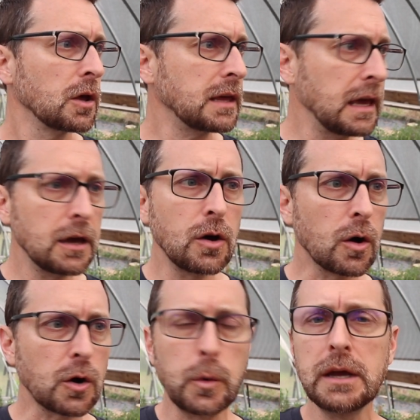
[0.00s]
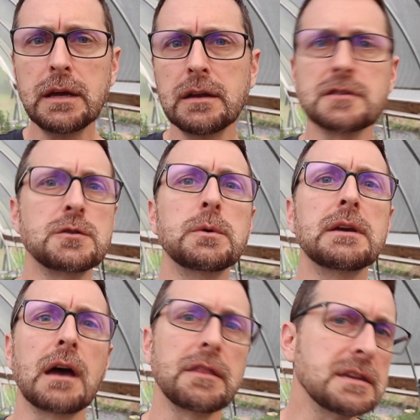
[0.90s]
king or queen is
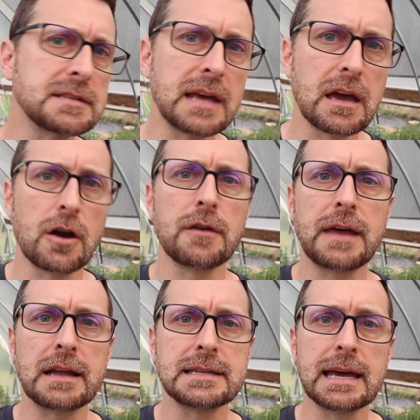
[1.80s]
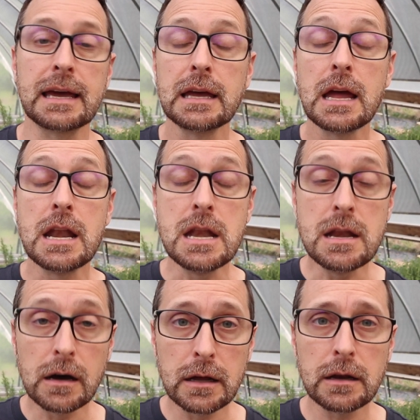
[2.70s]
doing on this day or that day.
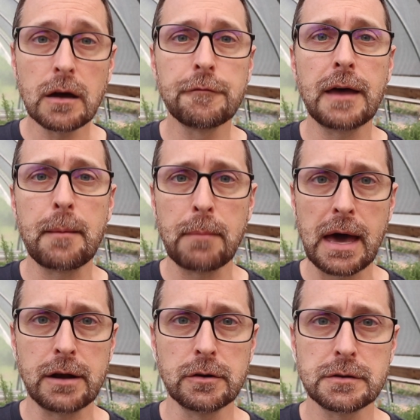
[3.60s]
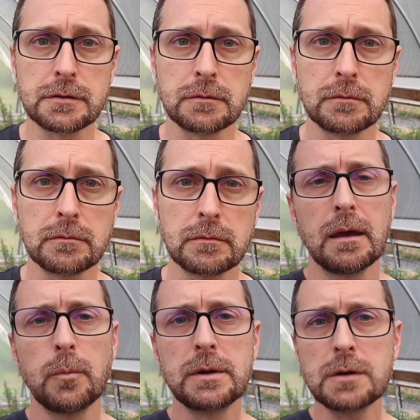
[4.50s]
None of that matters.
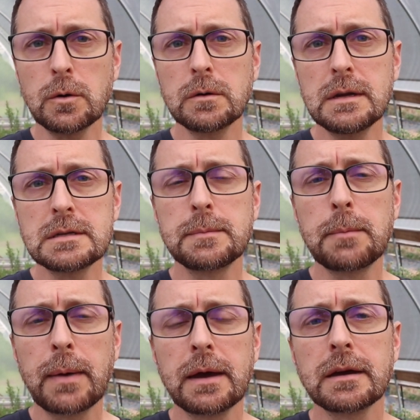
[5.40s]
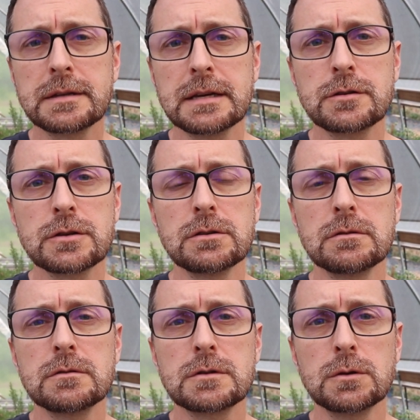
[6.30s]
And we don't need to be paying
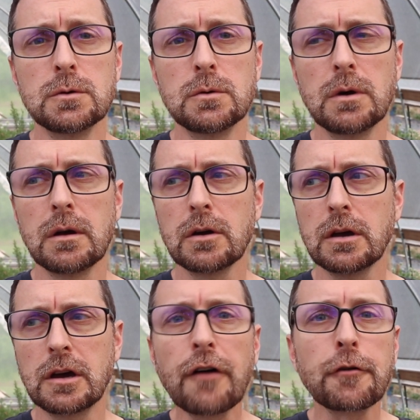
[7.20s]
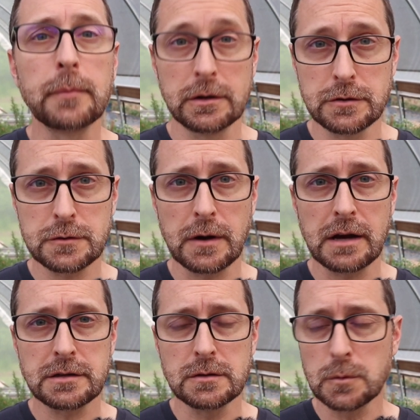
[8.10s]
attention to government
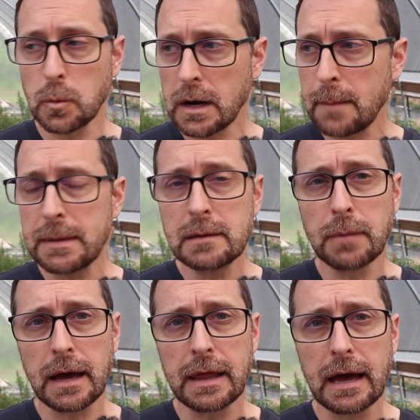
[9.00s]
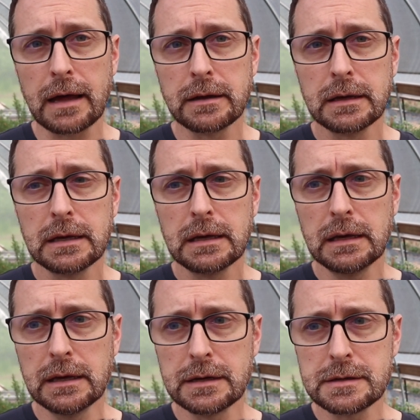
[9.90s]
distractions. What I mean by that
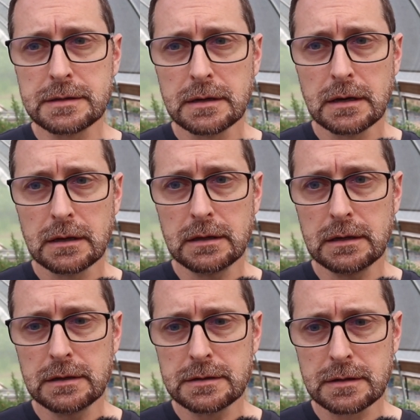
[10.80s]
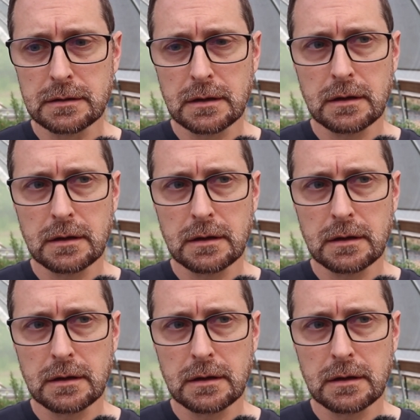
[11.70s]
is these